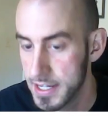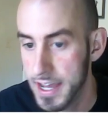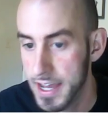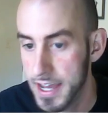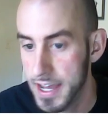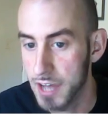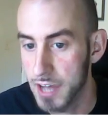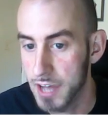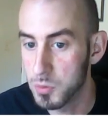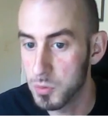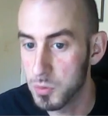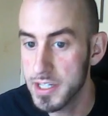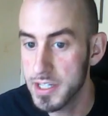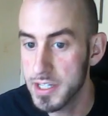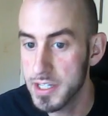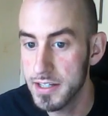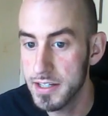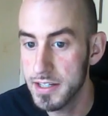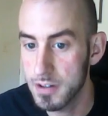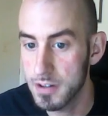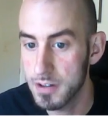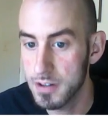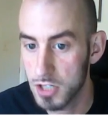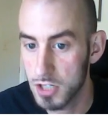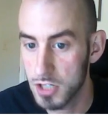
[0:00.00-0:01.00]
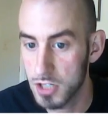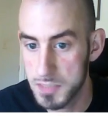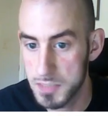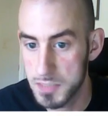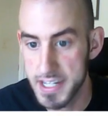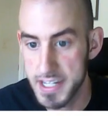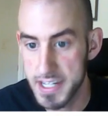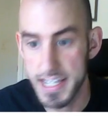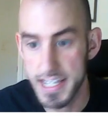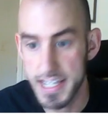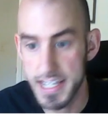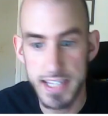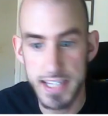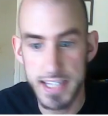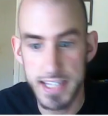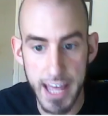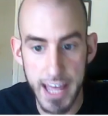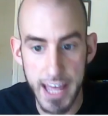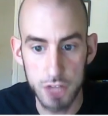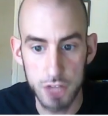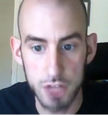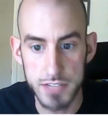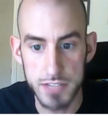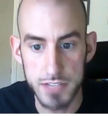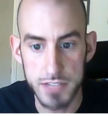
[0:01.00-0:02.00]
And we are going to be taking the
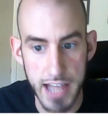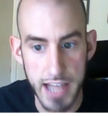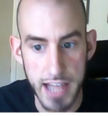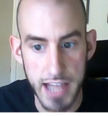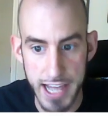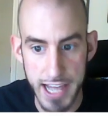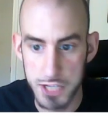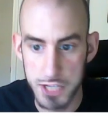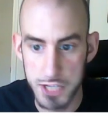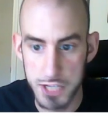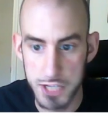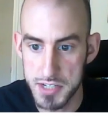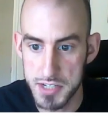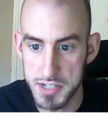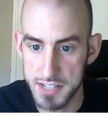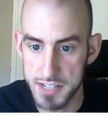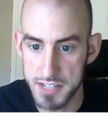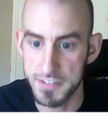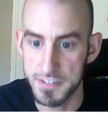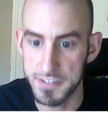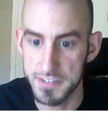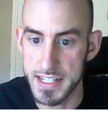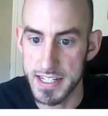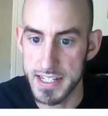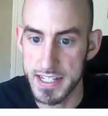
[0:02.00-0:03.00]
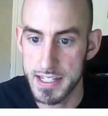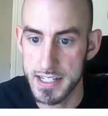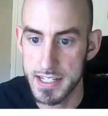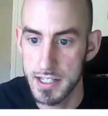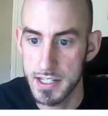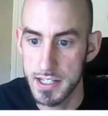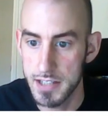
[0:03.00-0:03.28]
Elven Accuracy feat.